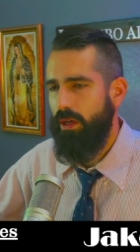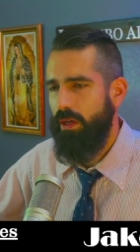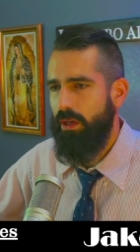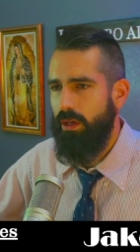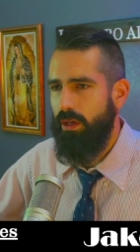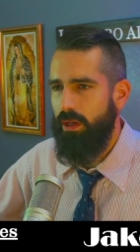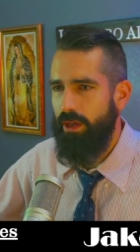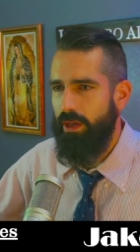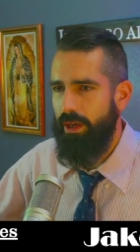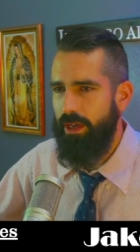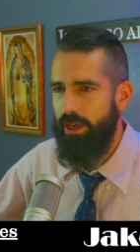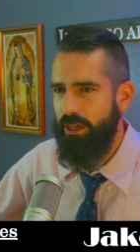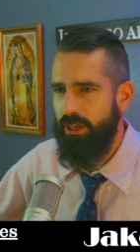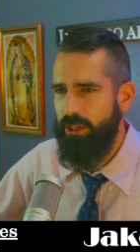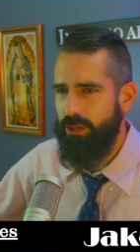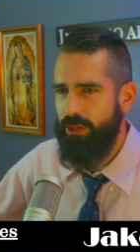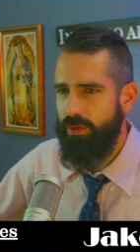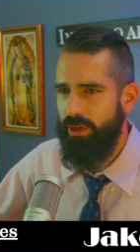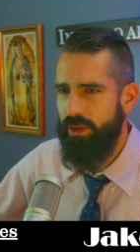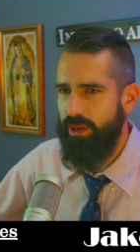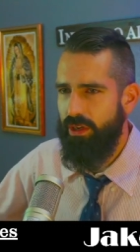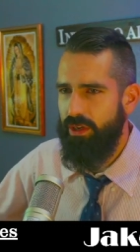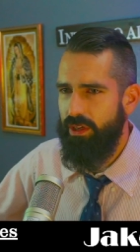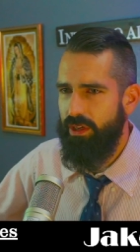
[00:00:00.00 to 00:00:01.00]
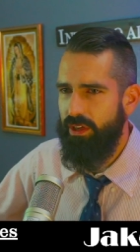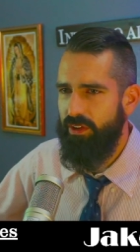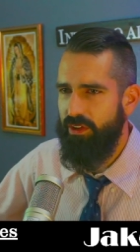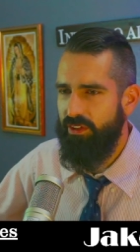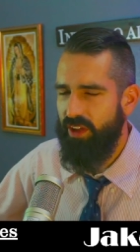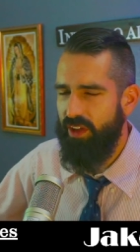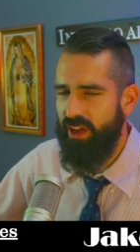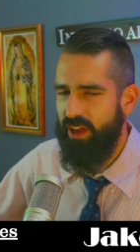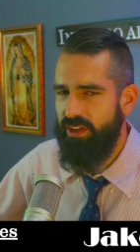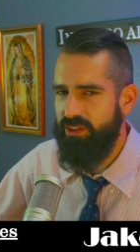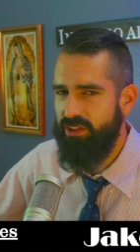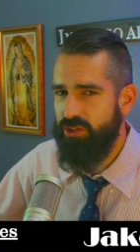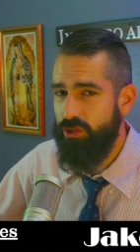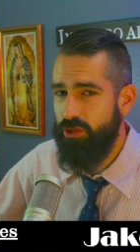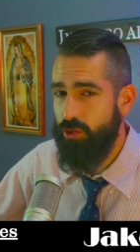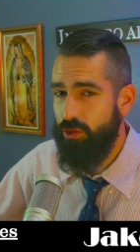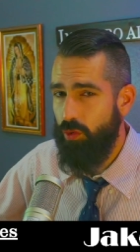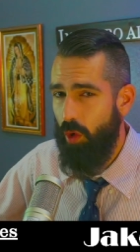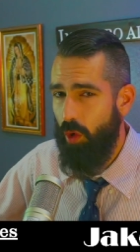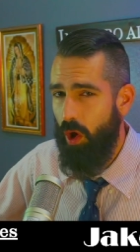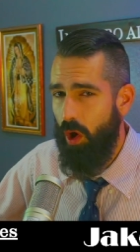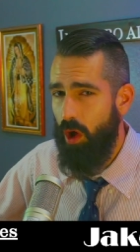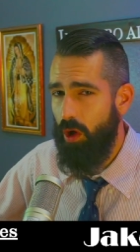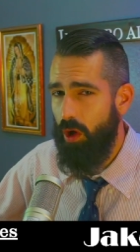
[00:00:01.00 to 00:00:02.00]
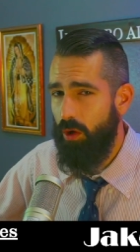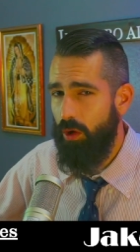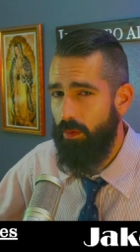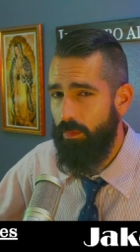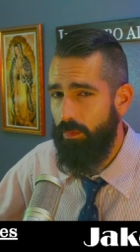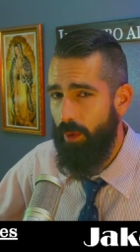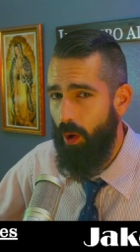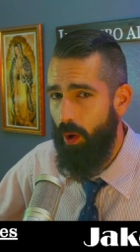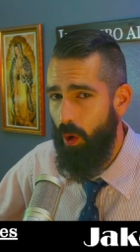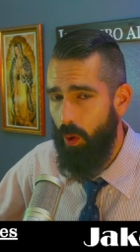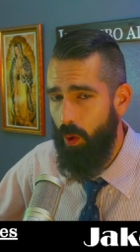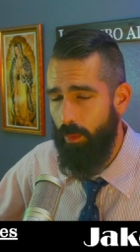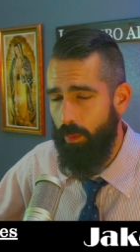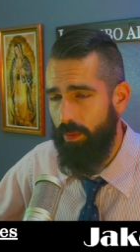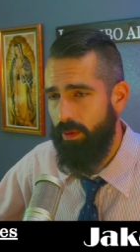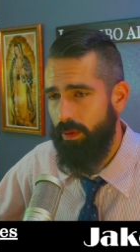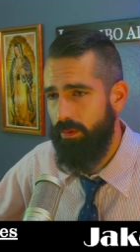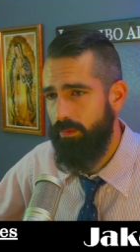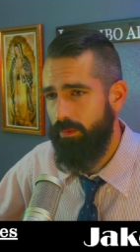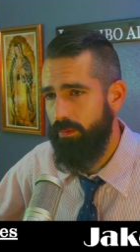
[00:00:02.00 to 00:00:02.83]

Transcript: Hadrian is a strong pope,